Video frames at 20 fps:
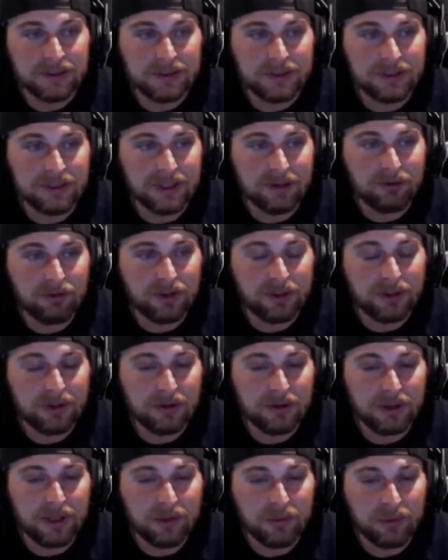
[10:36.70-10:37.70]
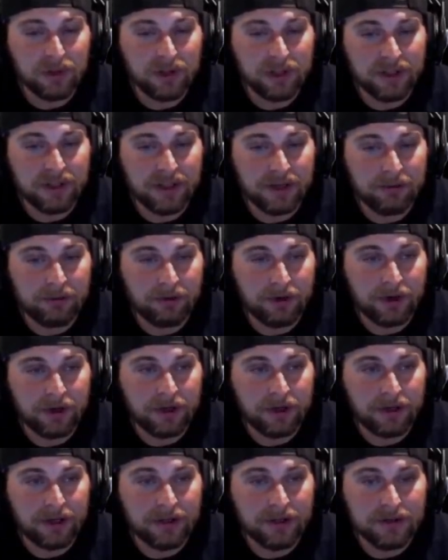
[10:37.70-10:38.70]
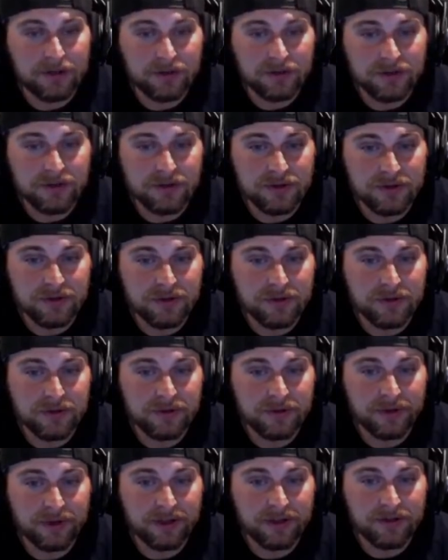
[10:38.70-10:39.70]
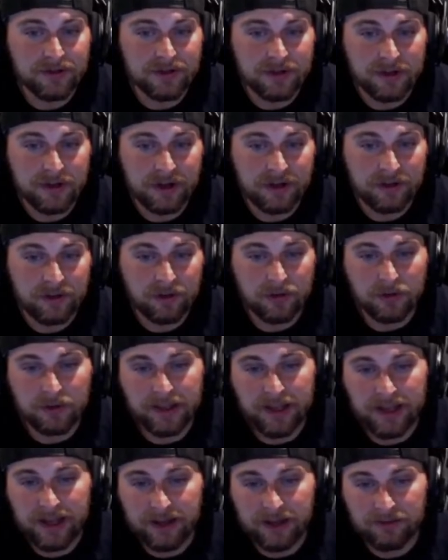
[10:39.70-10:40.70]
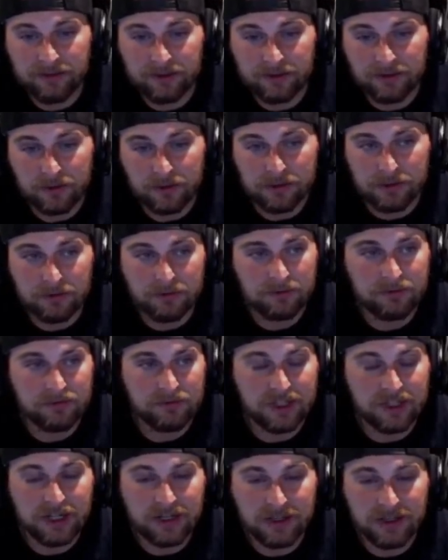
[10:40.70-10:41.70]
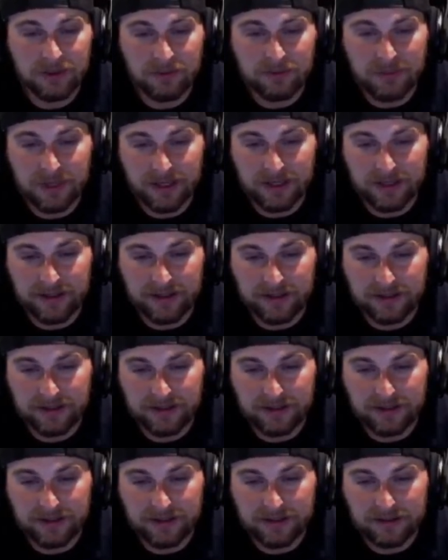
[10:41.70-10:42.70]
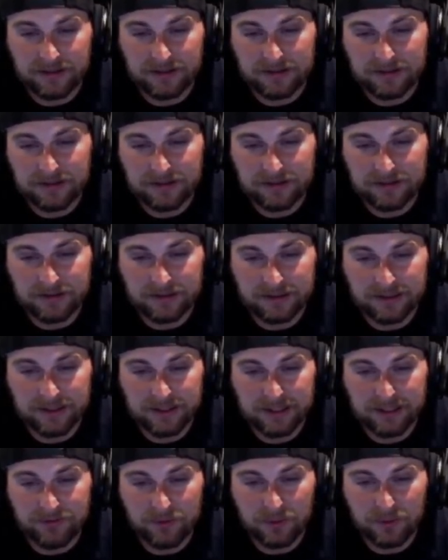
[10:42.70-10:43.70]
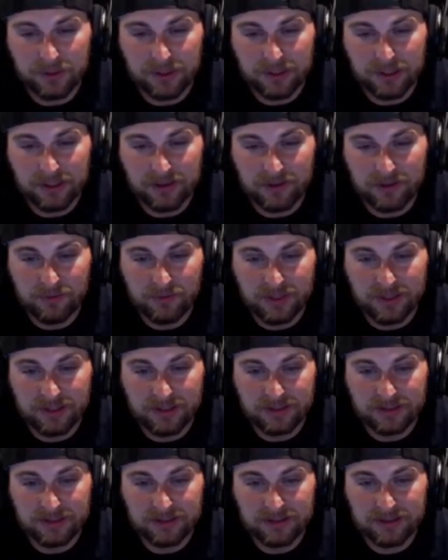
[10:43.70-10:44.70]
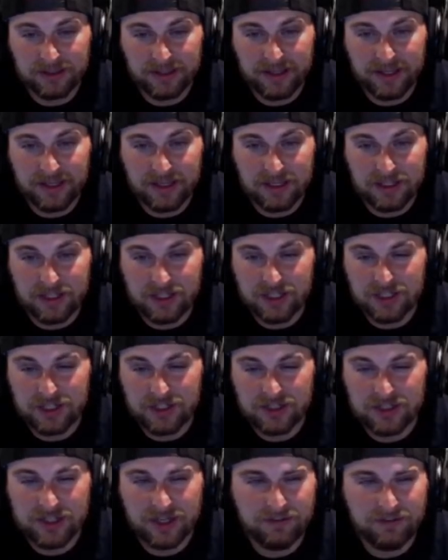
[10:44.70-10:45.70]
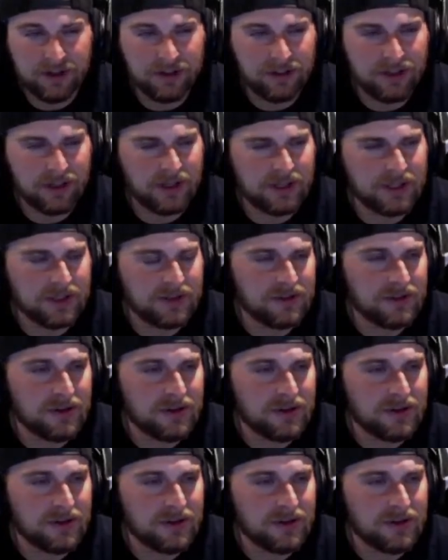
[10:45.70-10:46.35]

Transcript: I really don't like playing that right. I used to, and I used to go down a little cavern, little cut in by not cavern, but cut in by H7, I think it is.